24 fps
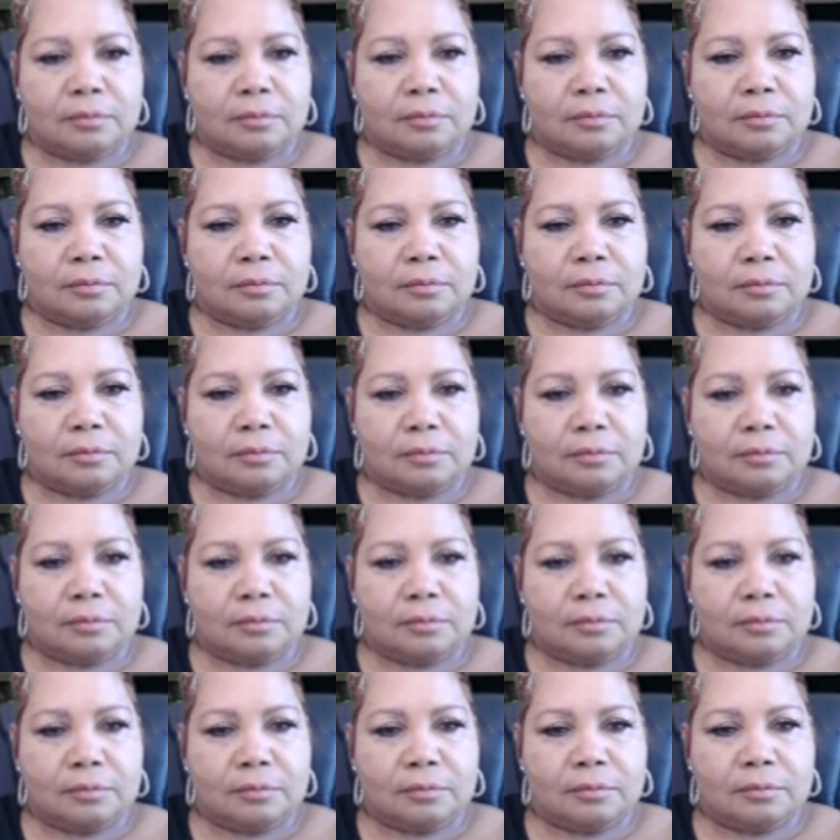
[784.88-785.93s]

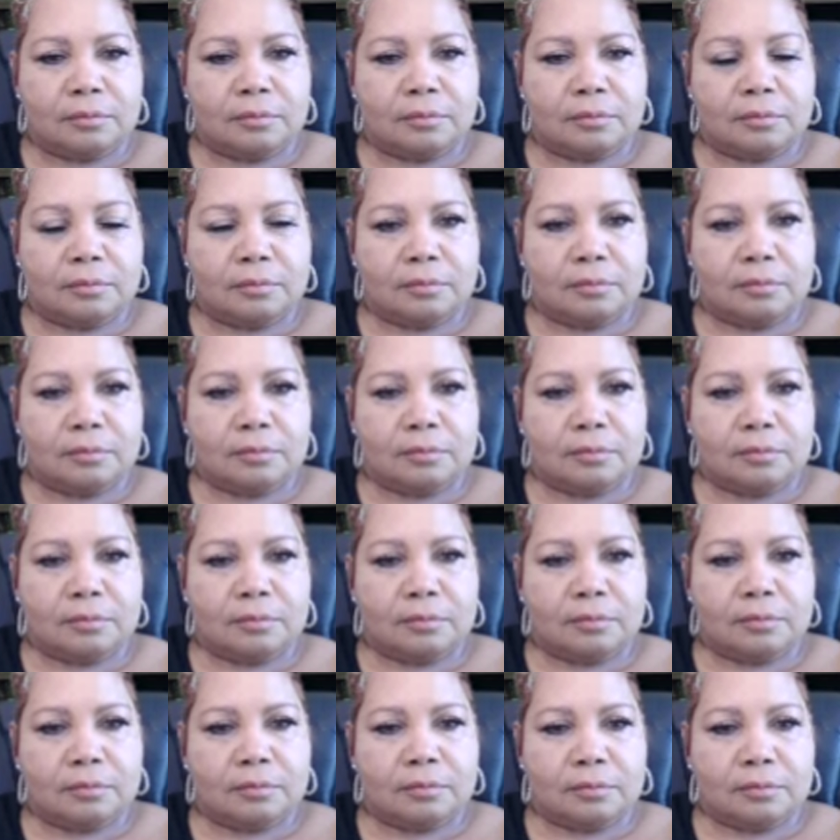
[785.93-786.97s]

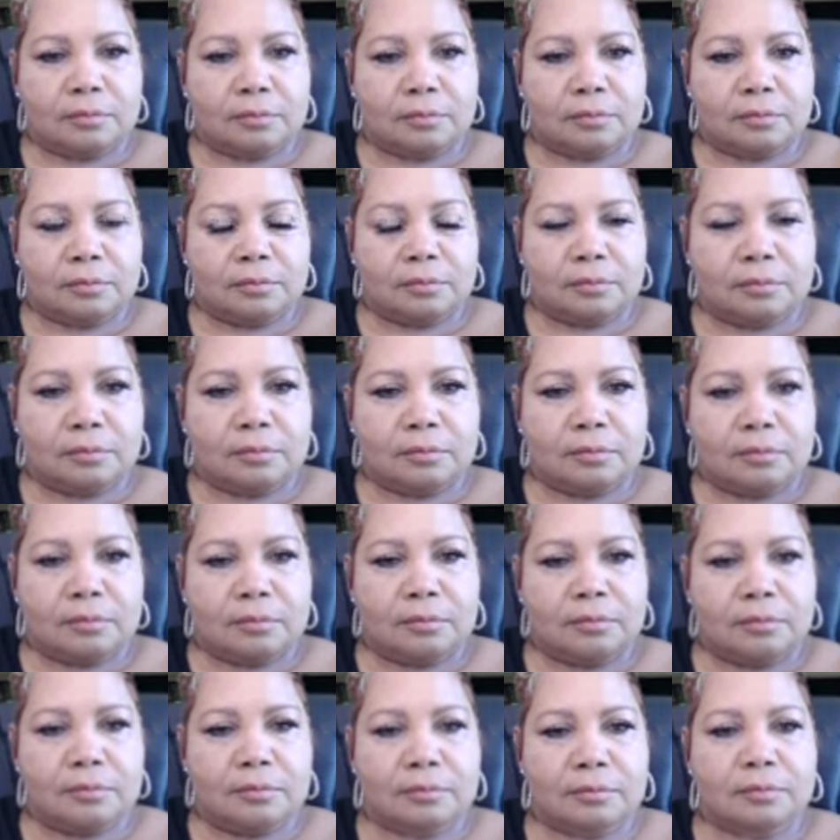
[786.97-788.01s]

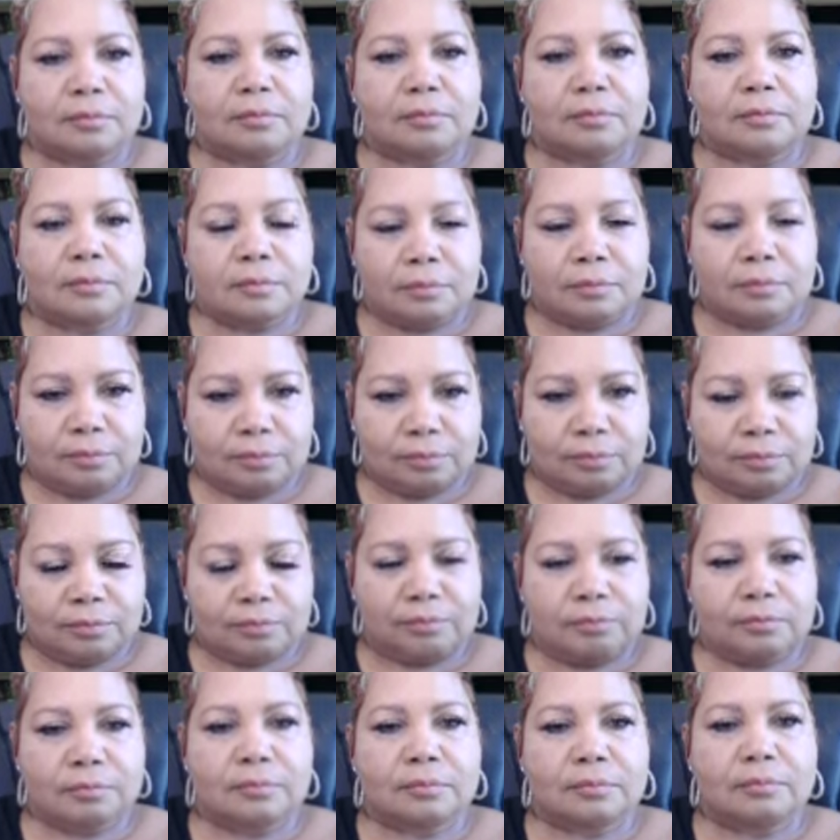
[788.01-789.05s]

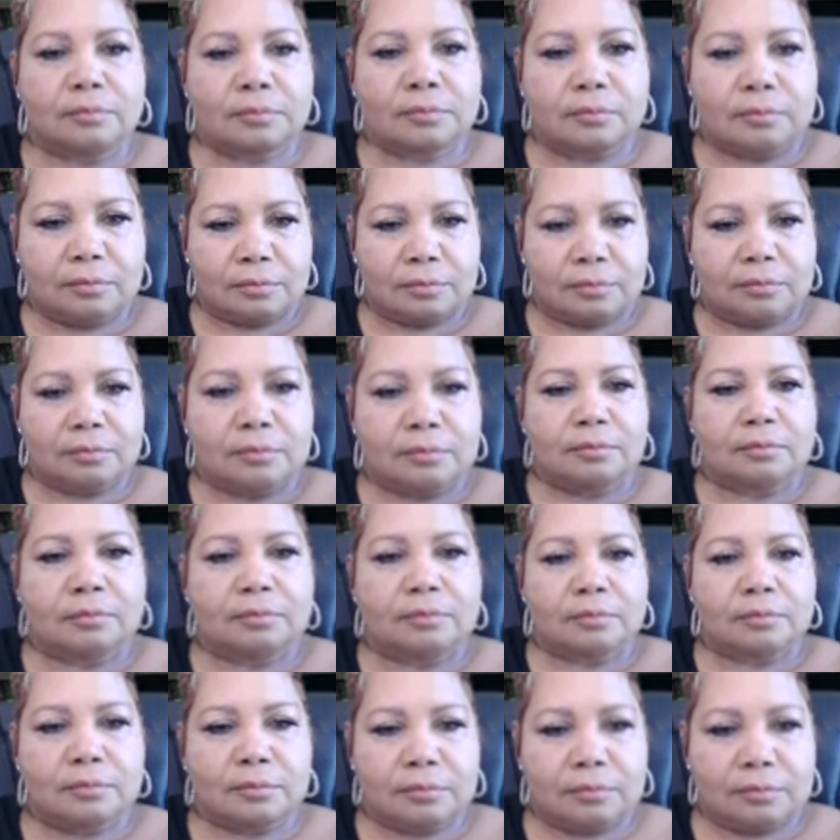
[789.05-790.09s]

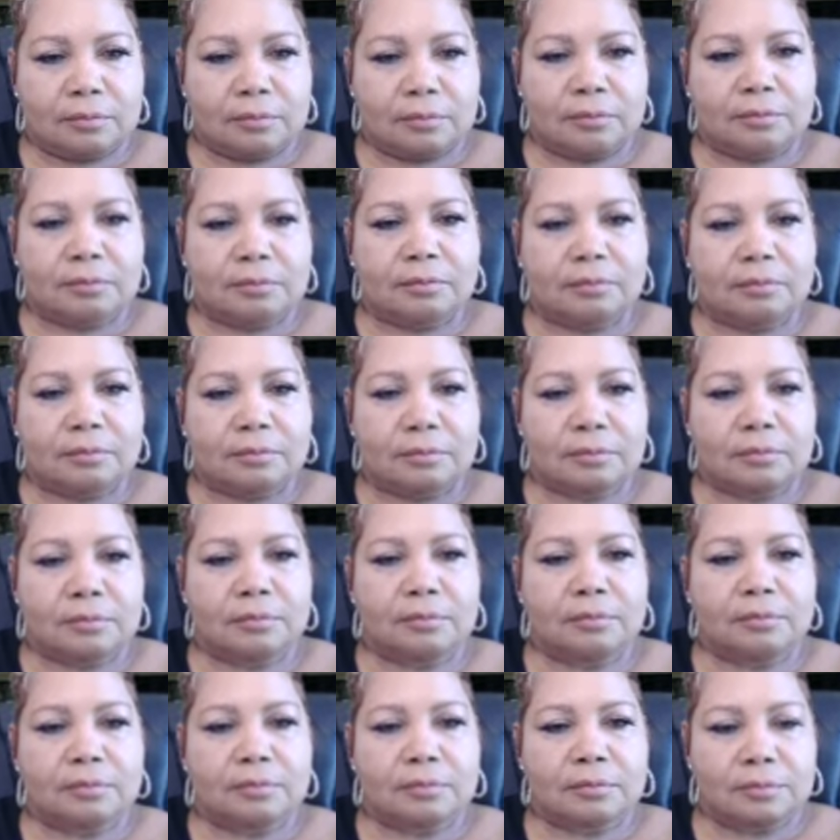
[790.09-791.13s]

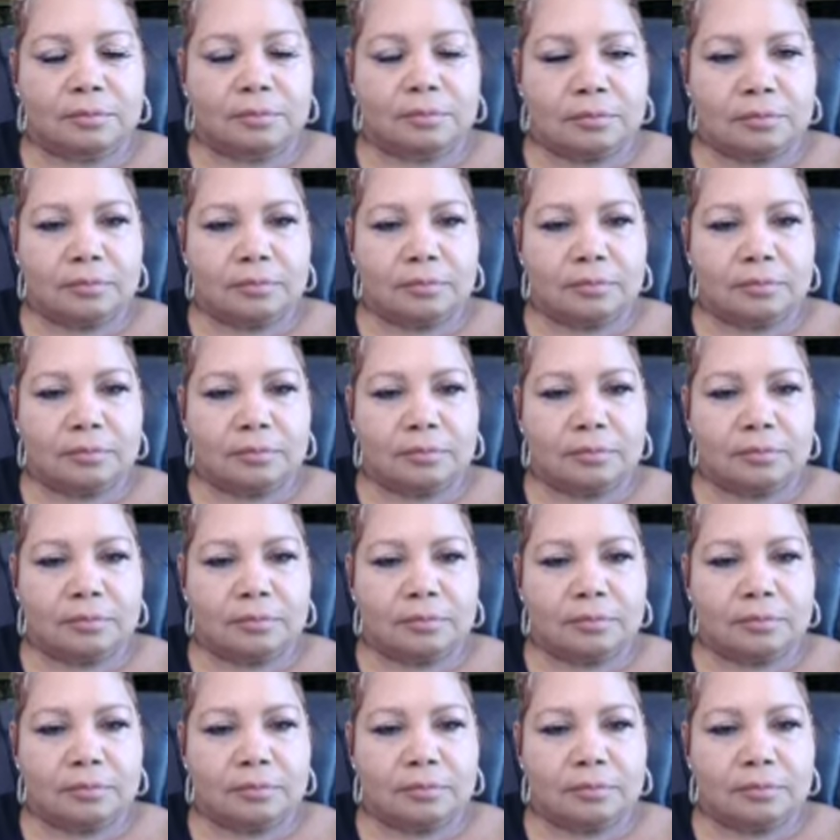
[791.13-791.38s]
[no speech]